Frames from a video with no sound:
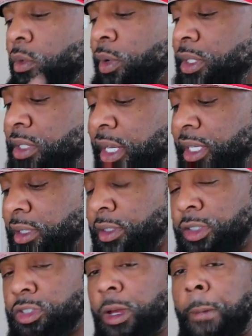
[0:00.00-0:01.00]

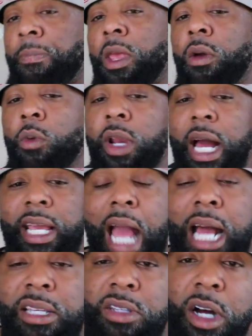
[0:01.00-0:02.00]
ridiculous. When I
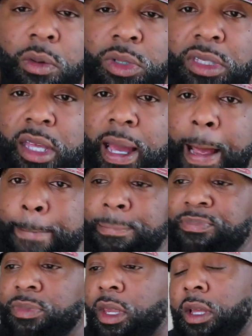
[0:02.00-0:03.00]
got done with
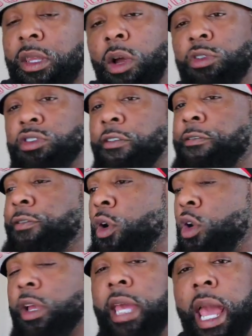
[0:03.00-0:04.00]
that, there was a
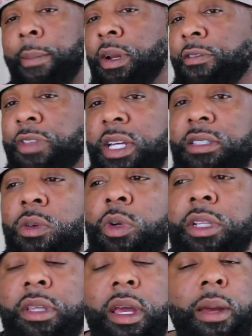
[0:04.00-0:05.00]
full gamut of things that
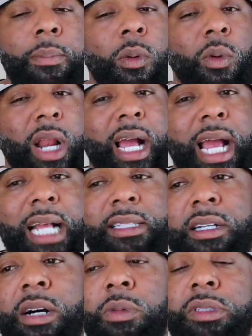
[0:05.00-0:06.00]
we did, but when I
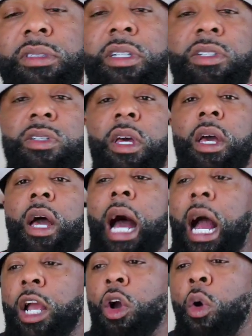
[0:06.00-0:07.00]
got done with this,
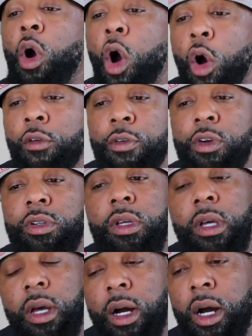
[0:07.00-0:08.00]
I go
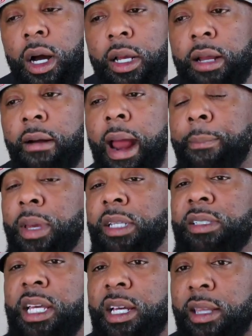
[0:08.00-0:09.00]
over, grab me a
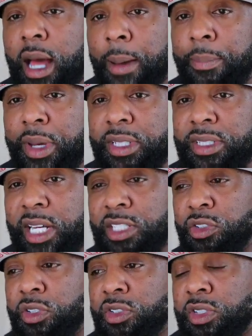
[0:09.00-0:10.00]
decline bench, as
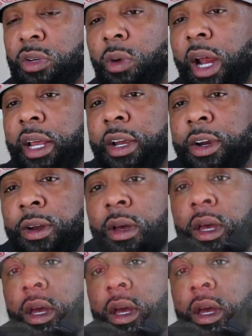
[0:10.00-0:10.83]
you can see right here,